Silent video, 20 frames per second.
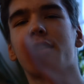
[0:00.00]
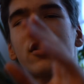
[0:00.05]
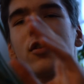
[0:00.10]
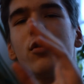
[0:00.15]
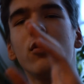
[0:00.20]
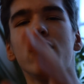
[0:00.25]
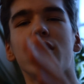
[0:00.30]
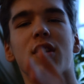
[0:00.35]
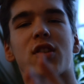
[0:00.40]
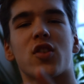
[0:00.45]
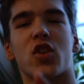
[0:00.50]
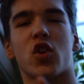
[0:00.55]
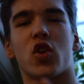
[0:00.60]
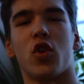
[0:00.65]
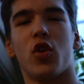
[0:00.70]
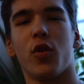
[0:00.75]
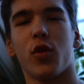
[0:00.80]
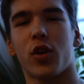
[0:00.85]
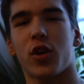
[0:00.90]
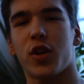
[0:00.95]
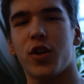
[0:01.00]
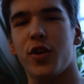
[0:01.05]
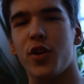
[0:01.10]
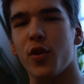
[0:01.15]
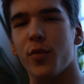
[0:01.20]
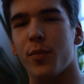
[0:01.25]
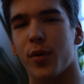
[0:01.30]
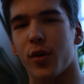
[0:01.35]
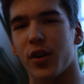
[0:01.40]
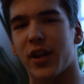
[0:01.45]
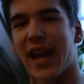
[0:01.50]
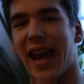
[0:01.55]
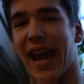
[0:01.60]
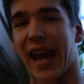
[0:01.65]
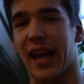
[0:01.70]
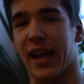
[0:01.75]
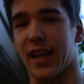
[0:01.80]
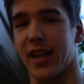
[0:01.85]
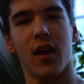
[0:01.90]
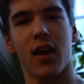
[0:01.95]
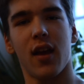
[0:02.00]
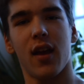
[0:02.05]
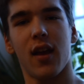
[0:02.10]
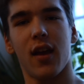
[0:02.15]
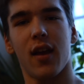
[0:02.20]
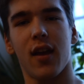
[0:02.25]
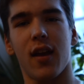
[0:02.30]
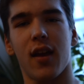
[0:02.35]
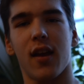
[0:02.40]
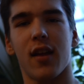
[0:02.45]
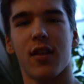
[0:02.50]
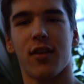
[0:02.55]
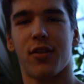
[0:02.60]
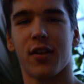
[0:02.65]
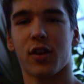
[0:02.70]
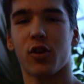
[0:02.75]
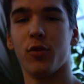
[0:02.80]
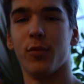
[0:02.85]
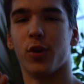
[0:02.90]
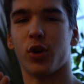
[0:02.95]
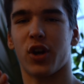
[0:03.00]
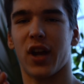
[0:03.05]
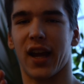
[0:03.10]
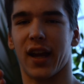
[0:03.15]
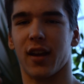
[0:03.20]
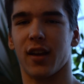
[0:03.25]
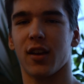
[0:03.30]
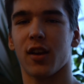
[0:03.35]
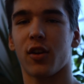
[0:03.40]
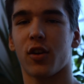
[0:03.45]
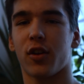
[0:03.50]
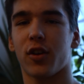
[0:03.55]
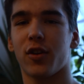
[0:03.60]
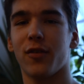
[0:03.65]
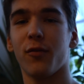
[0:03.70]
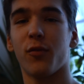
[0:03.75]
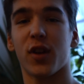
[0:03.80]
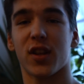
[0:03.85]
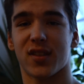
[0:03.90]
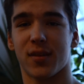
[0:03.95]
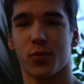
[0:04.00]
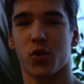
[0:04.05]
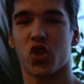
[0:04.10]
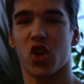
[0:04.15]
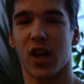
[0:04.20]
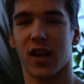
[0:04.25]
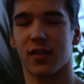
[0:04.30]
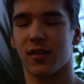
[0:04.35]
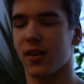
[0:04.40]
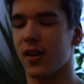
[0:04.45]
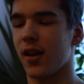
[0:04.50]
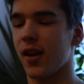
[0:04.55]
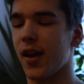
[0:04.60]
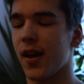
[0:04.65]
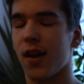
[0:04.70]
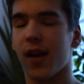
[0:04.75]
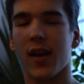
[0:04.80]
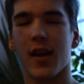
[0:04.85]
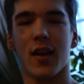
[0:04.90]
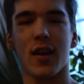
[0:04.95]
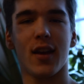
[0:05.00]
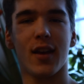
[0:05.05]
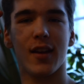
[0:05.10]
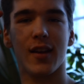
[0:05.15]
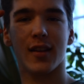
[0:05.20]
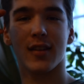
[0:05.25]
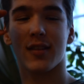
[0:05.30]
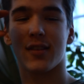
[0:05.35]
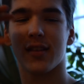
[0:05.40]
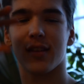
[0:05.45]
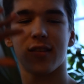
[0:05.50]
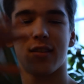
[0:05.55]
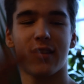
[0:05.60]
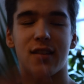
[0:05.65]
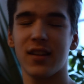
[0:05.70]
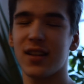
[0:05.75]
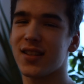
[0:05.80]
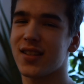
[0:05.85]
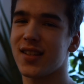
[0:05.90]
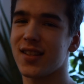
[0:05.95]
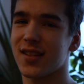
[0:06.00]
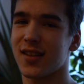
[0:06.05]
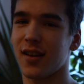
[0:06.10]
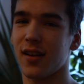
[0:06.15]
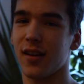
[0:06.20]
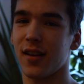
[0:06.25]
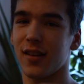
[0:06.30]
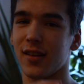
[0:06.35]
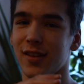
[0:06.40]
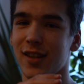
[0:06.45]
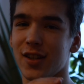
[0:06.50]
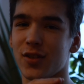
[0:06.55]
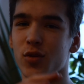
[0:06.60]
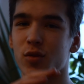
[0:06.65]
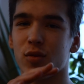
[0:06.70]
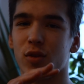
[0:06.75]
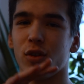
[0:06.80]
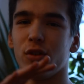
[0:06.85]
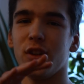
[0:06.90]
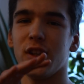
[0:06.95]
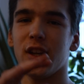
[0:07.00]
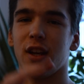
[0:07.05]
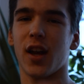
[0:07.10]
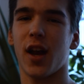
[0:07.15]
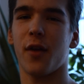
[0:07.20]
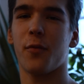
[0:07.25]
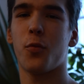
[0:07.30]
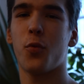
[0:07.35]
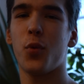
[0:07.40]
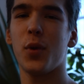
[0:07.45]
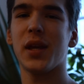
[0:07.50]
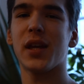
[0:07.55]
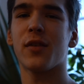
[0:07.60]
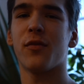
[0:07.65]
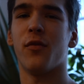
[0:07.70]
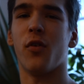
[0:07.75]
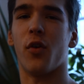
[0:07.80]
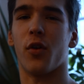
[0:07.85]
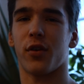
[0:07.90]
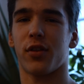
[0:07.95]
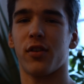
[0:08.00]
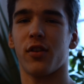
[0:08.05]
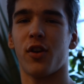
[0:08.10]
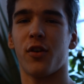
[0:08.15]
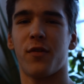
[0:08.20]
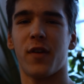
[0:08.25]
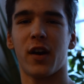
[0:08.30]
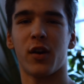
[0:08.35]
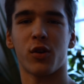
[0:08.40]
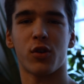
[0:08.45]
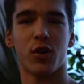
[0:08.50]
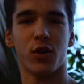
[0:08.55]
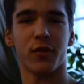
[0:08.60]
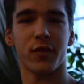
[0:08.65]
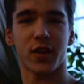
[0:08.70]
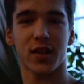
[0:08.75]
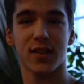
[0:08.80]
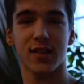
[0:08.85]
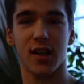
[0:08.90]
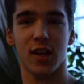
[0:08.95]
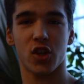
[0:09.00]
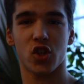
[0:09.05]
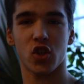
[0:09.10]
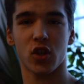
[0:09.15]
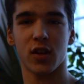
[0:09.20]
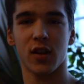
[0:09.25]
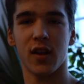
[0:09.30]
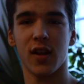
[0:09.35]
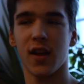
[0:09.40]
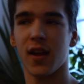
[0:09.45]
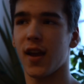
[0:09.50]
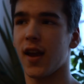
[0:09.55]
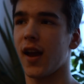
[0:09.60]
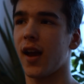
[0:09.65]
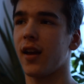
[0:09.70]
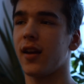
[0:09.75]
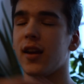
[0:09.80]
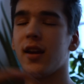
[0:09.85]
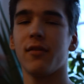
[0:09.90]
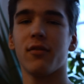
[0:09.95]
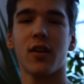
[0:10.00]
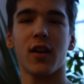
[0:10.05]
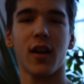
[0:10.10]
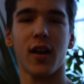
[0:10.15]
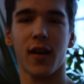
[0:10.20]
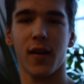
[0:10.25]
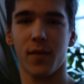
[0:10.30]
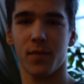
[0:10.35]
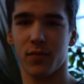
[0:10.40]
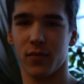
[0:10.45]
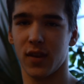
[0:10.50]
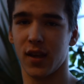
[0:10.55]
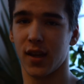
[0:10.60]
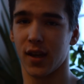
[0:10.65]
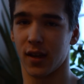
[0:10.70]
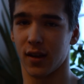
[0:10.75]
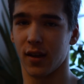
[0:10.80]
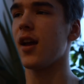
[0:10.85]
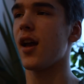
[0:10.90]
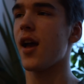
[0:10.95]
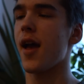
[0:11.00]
Coolest Cuber Gang. The Cuber Gang. WhatsApp chat. This was only a week worth of our conversation and even... Yeah.